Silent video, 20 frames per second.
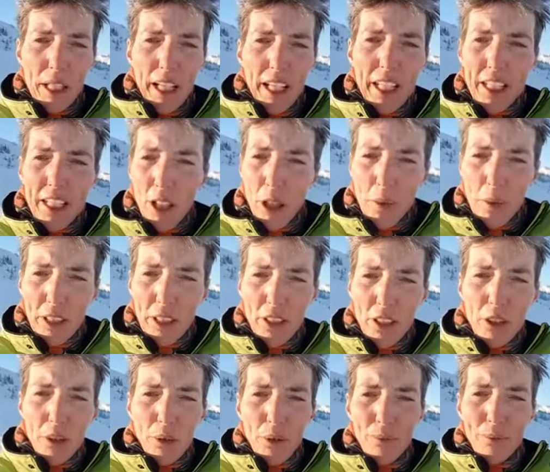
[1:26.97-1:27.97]
And nobody
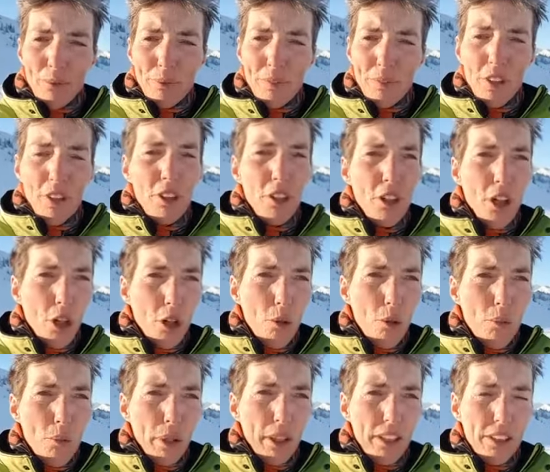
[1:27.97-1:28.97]
knew.
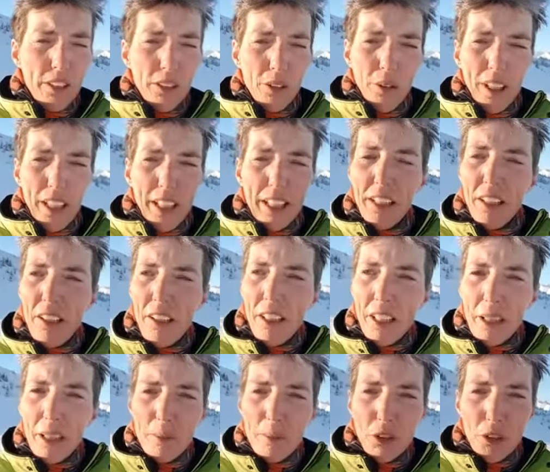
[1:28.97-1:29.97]
Nobody knew. And I
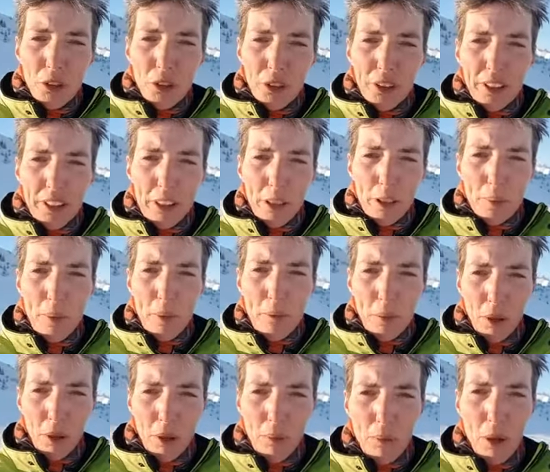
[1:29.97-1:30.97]
am sure there's
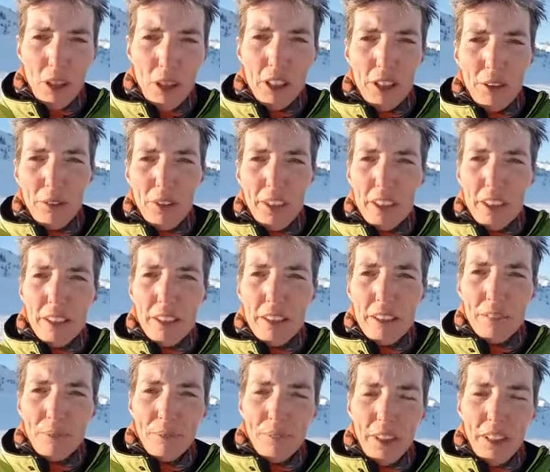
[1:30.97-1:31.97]
people among you
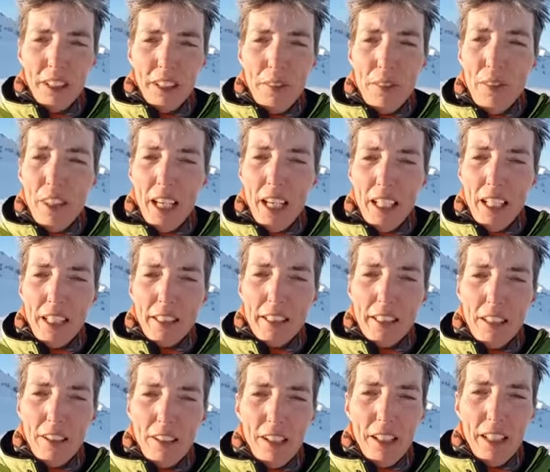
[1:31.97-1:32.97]
there's uh, that
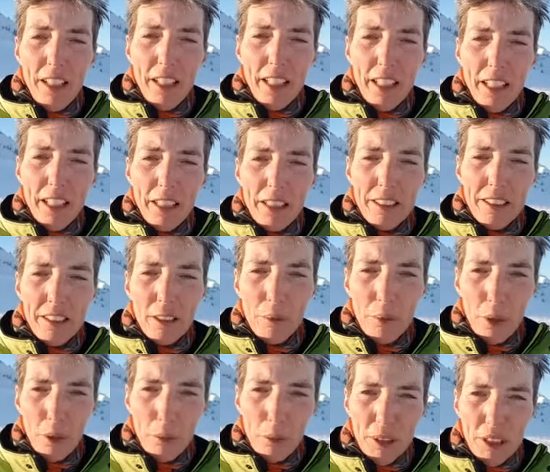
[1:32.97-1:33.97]
are in a
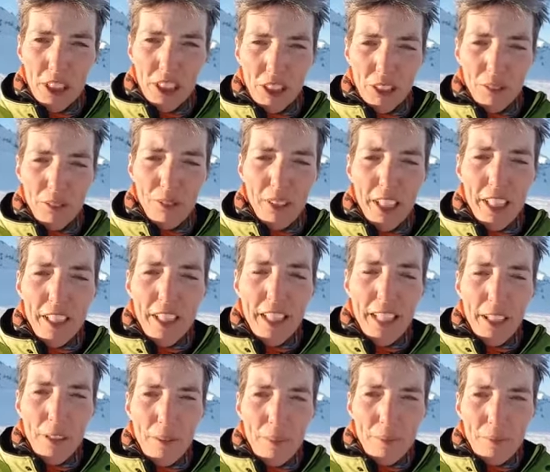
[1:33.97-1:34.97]
similar position right
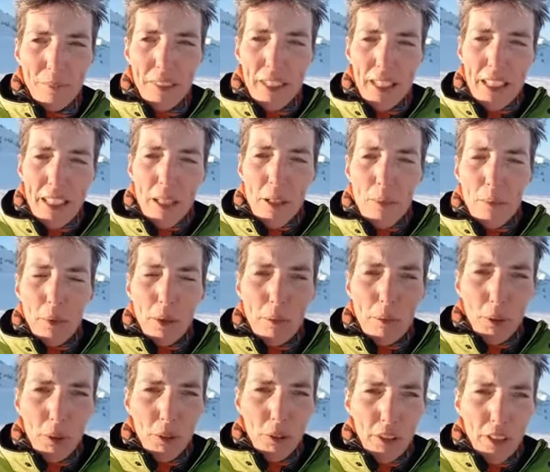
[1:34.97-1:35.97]
now.
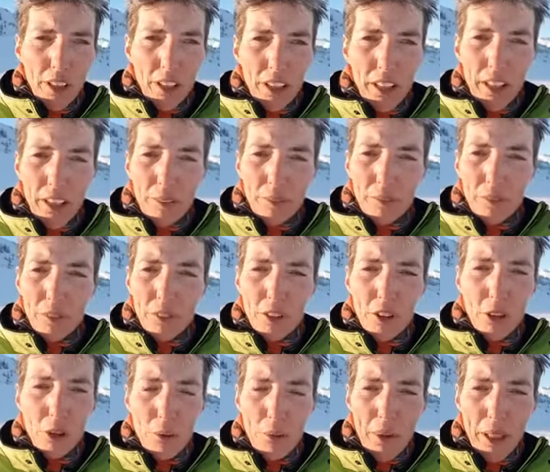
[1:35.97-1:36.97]
People, um,
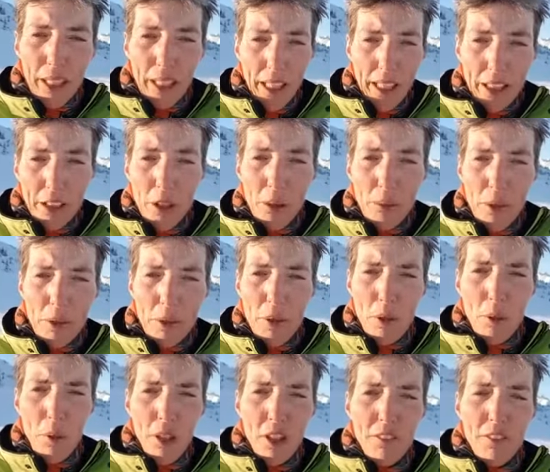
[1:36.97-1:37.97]
you may, and you may be
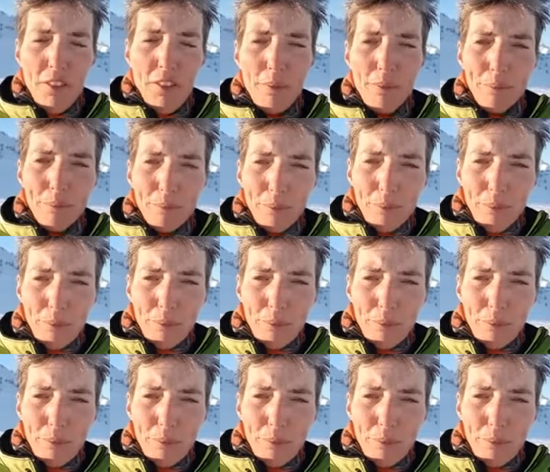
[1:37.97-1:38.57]
one of them,